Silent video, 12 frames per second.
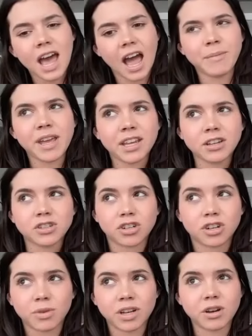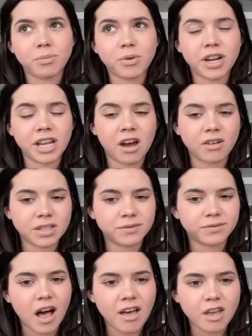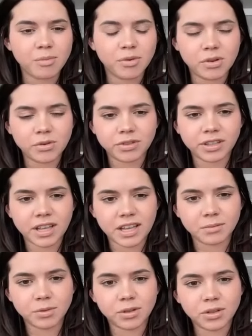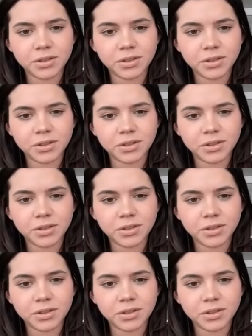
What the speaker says: I'm making sure what you're putting out is valuable and relatable.